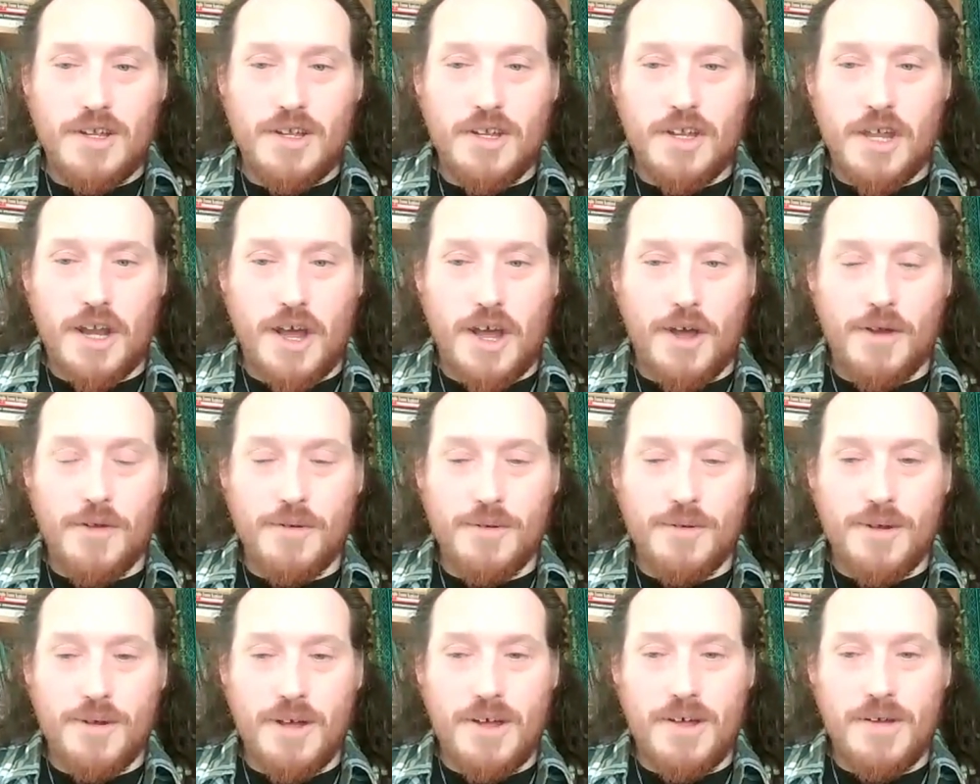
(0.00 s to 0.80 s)
You
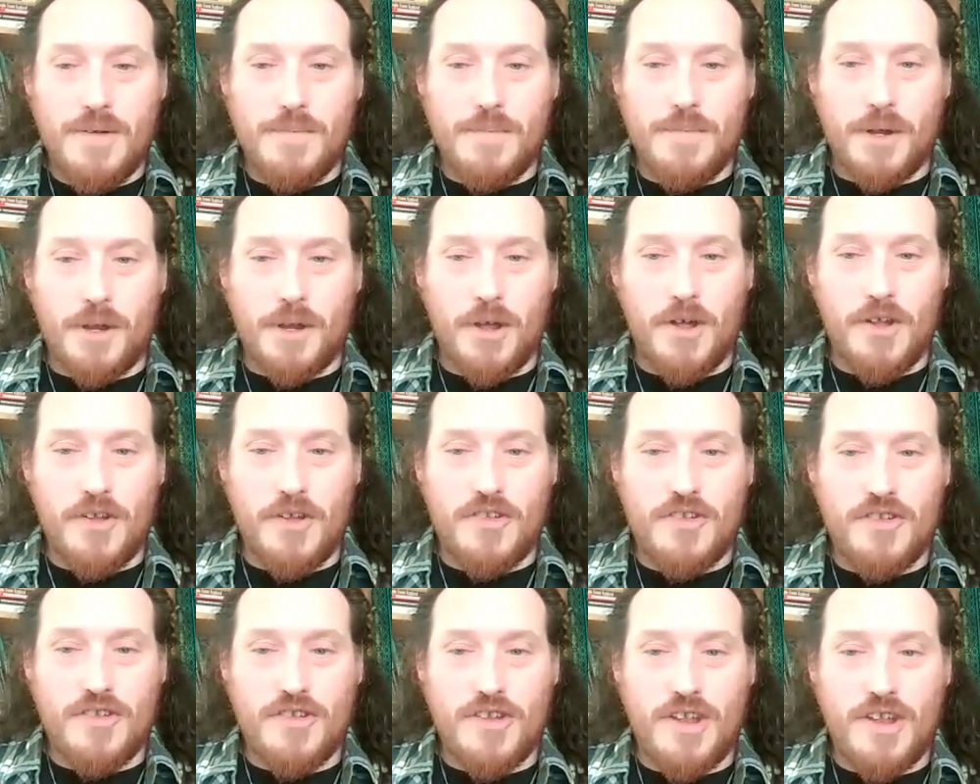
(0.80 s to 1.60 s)
know,
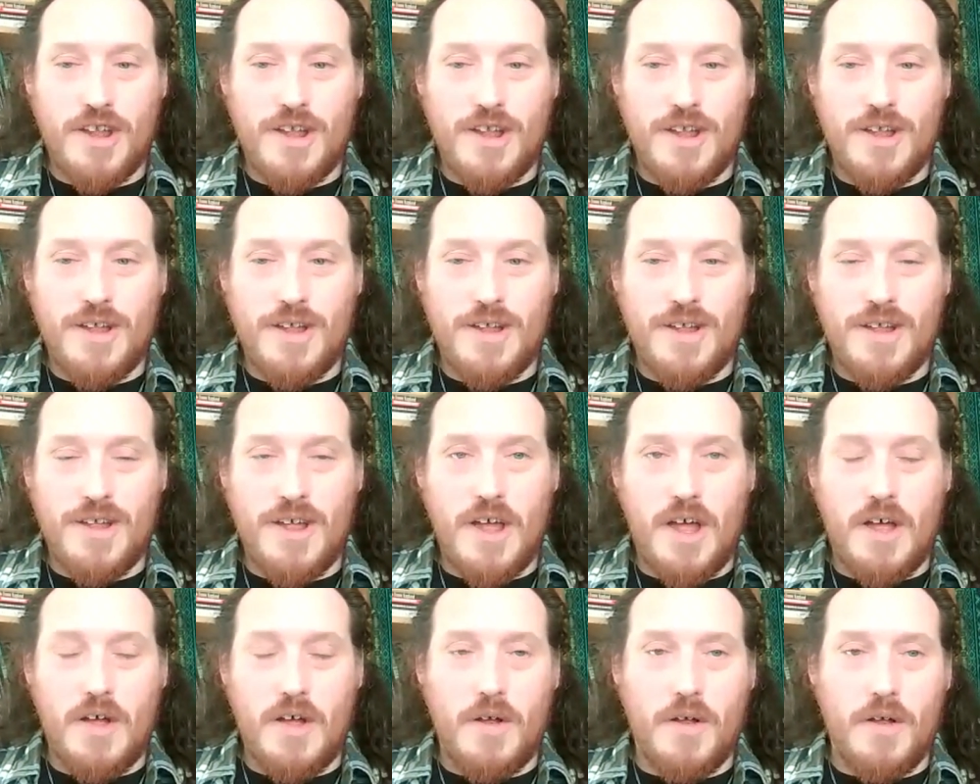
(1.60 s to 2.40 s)
because
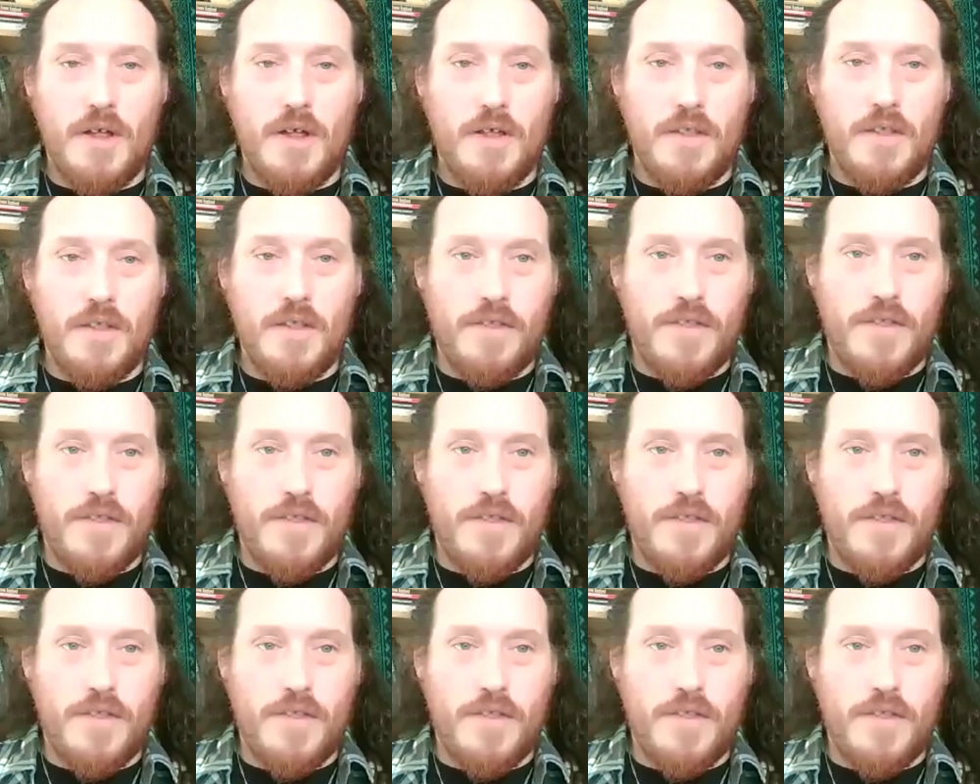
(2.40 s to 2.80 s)
yeah.